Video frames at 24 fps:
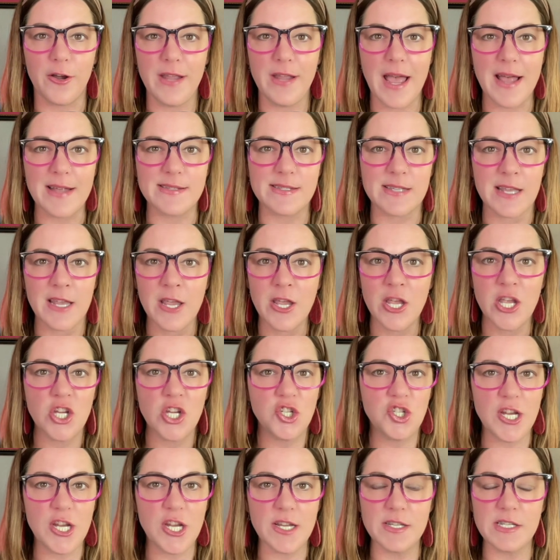Yes,
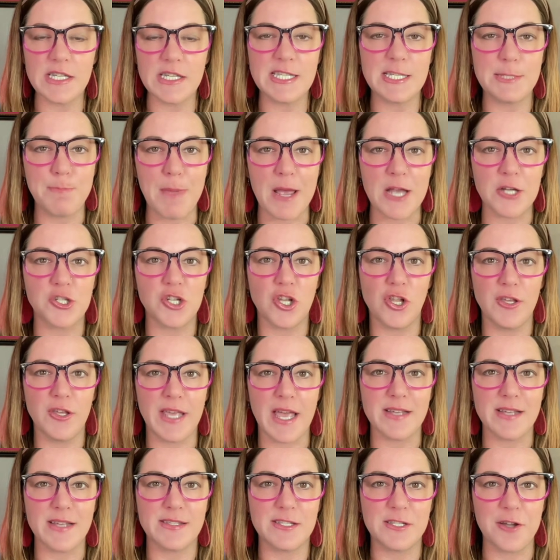she is a special
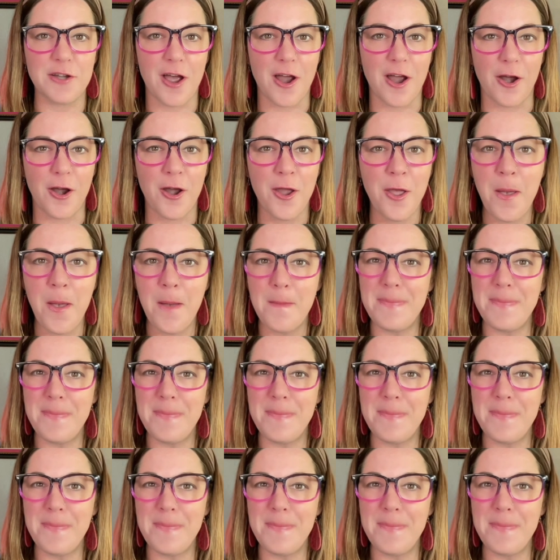guest star,